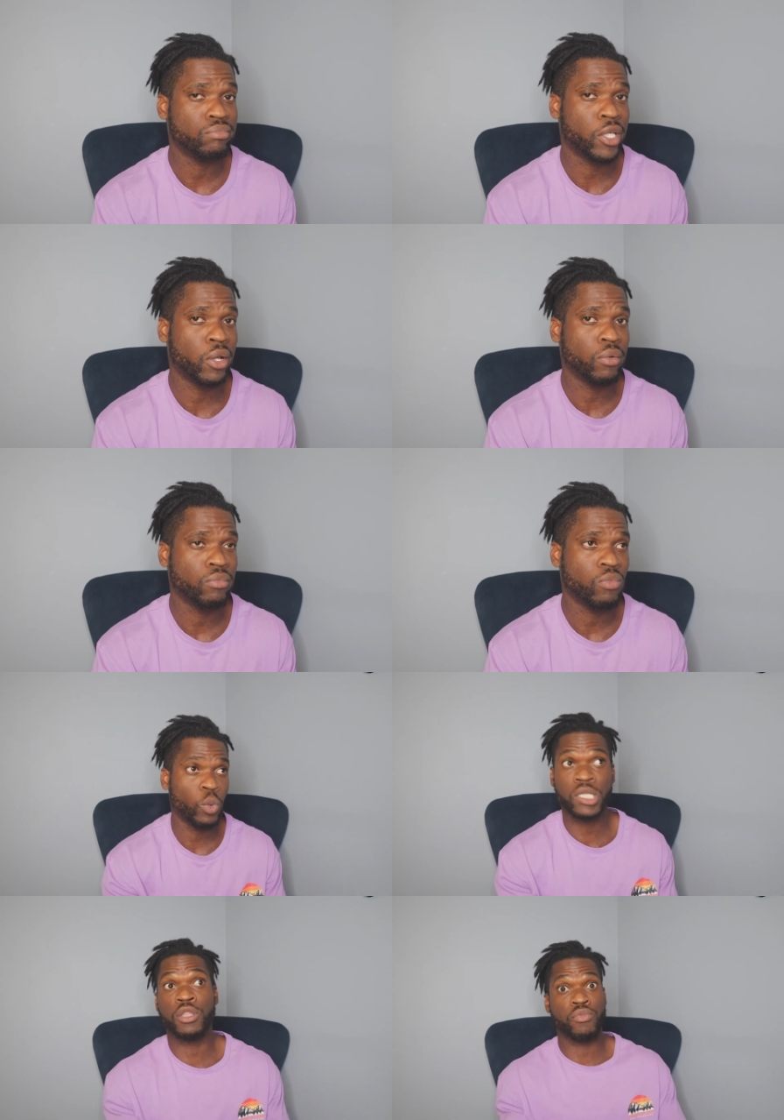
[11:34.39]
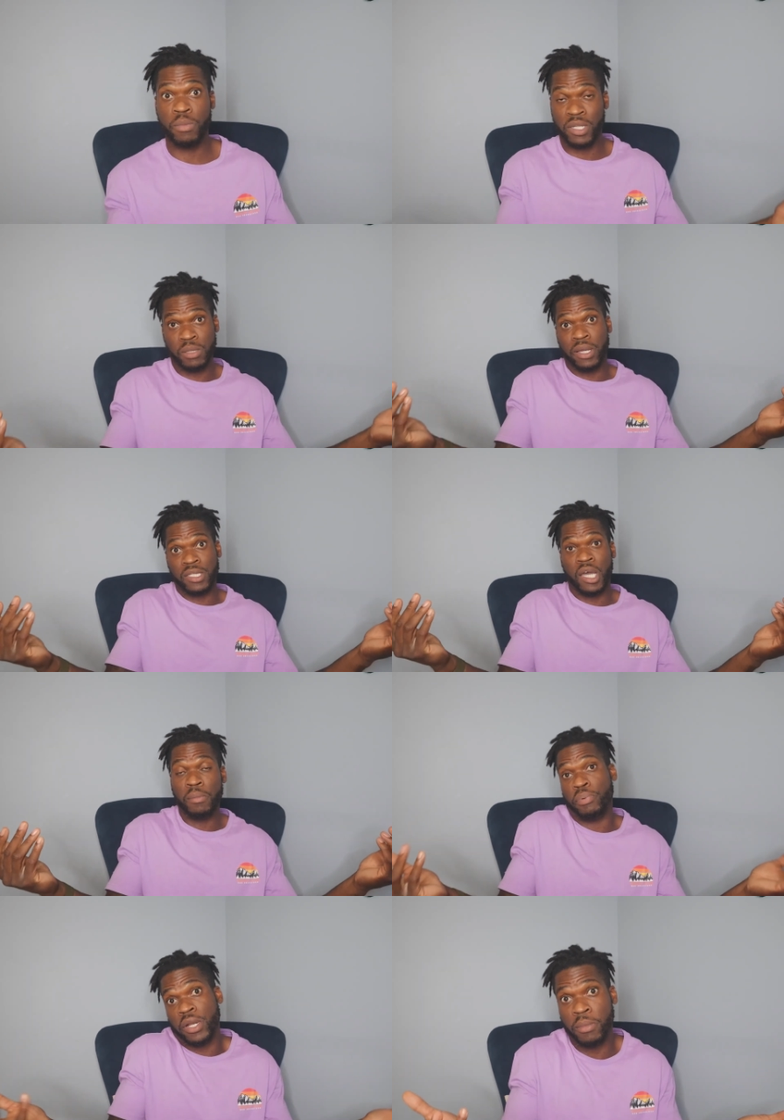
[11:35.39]
you know? Wasted three months of my
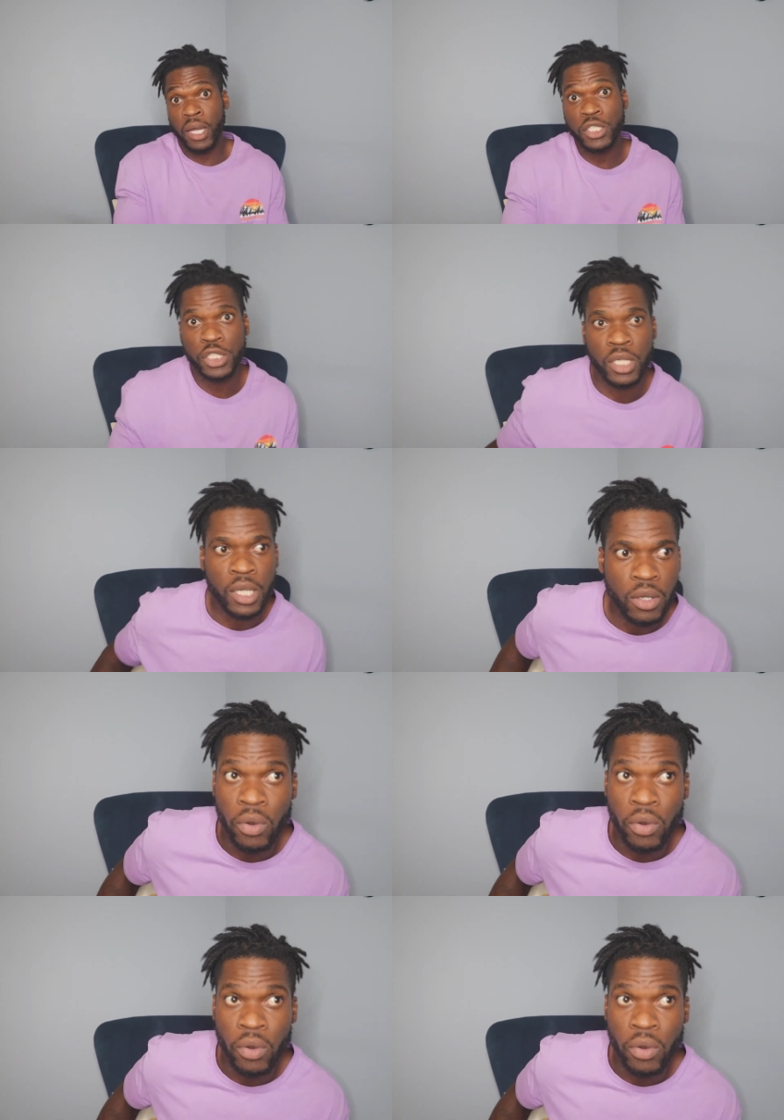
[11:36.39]
time, pretty much.